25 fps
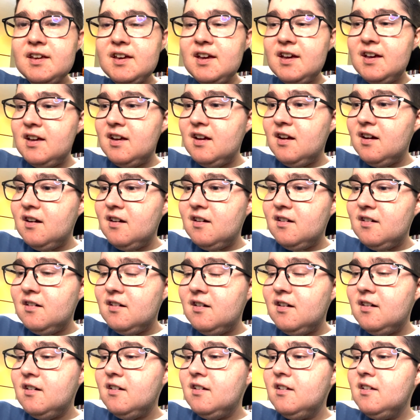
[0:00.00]
a
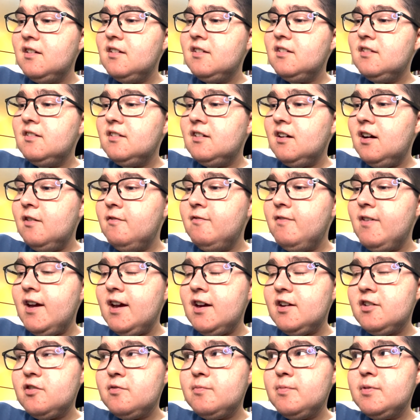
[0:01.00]
uh, a
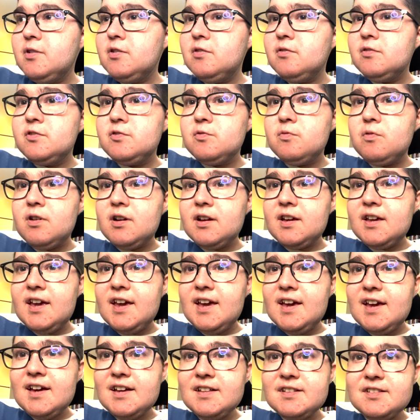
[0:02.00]
Vanderbilt or a
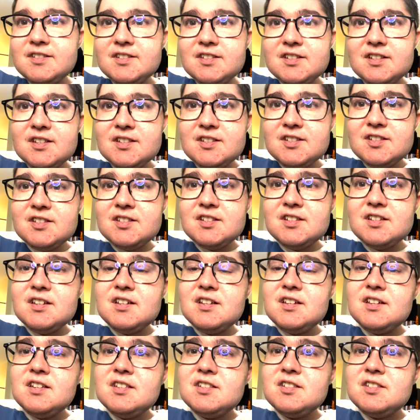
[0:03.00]
Kansas.
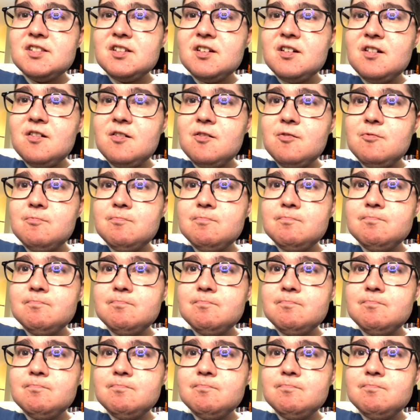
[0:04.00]
So,